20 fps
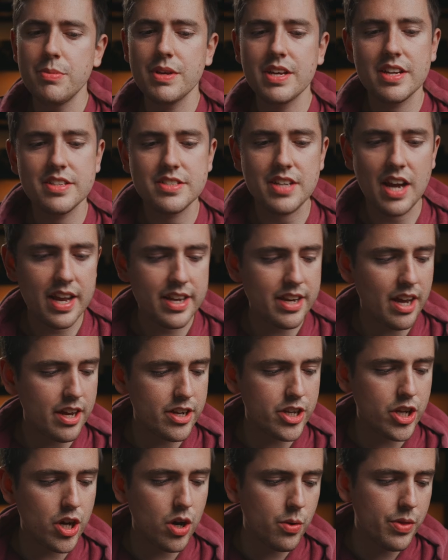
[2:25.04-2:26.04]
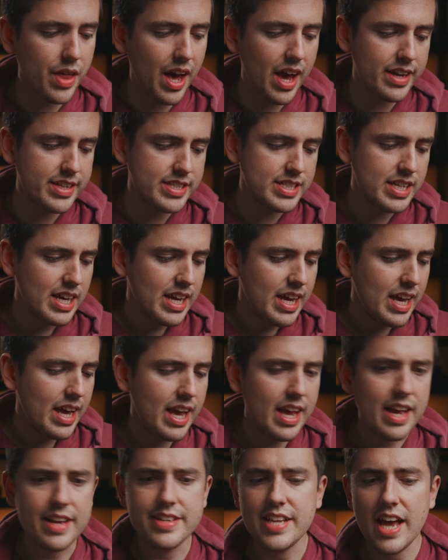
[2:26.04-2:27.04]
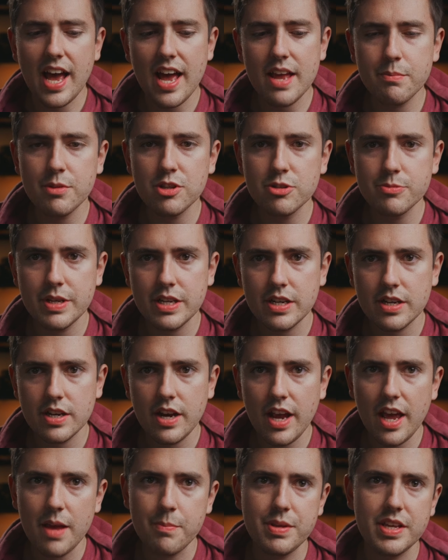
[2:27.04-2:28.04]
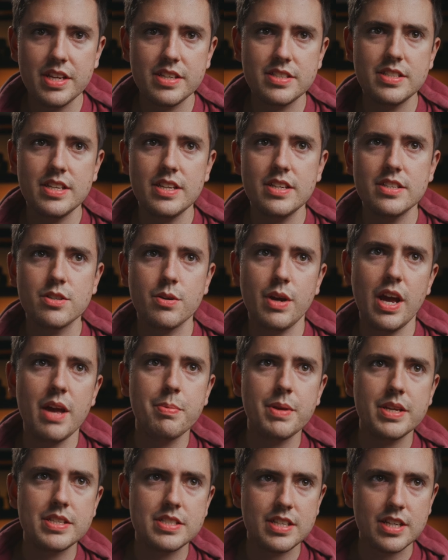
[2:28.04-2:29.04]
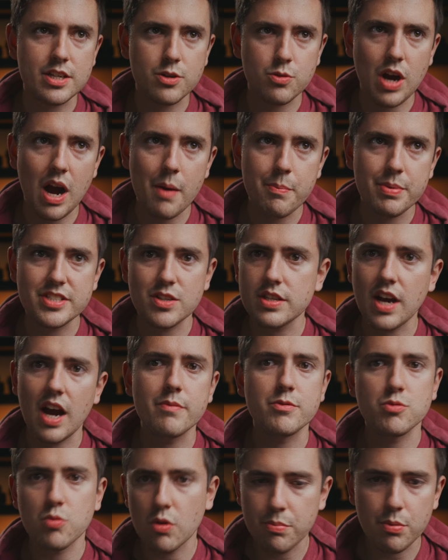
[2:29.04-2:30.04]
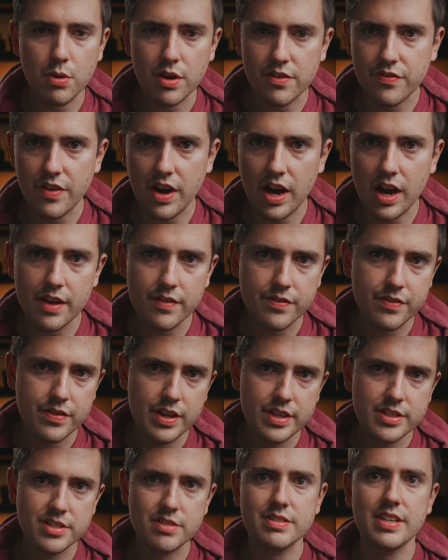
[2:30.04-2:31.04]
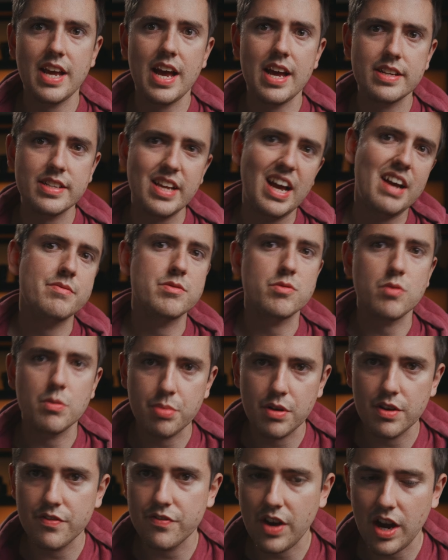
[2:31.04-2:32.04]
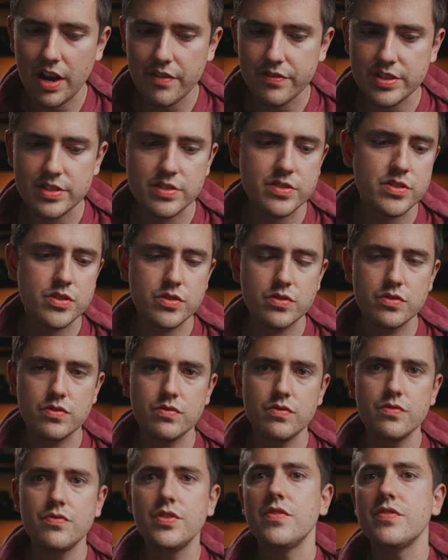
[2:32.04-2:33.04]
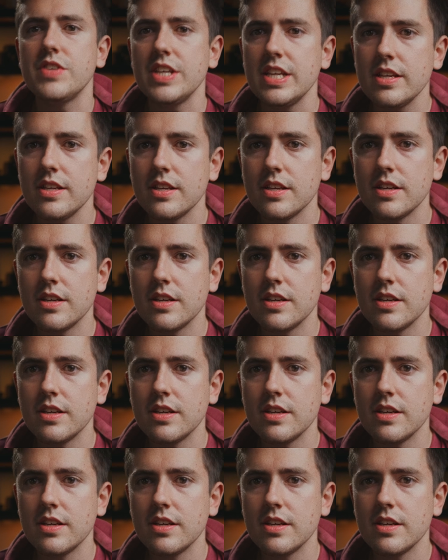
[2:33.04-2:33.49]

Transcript: because I know that a 10 millimeter APS-C, so APS-C crop is times 1.5, so 10 times 1.5 is 15.